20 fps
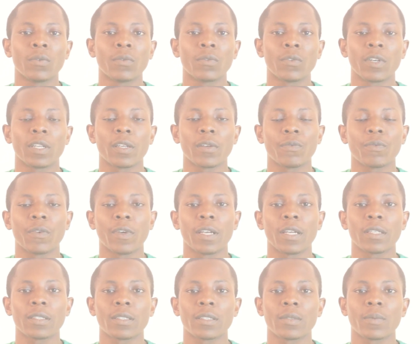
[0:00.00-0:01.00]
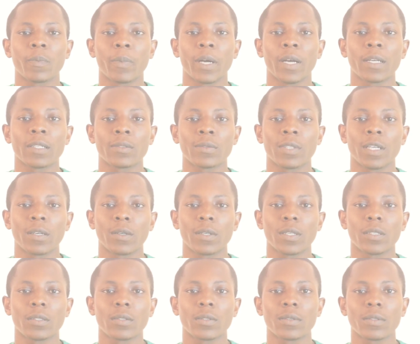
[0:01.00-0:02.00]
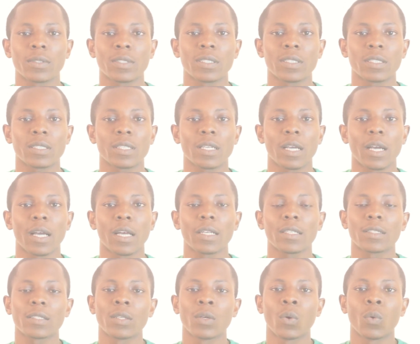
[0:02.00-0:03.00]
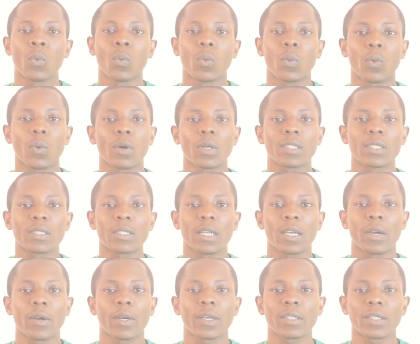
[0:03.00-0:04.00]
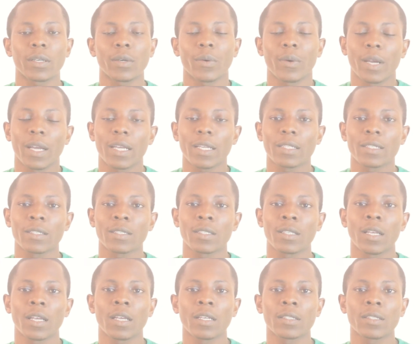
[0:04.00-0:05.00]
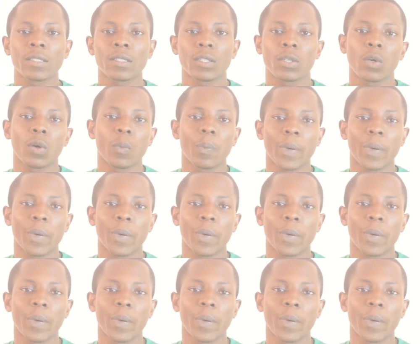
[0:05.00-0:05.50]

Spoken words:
For the first part, we are going to discuss what characterizes a secure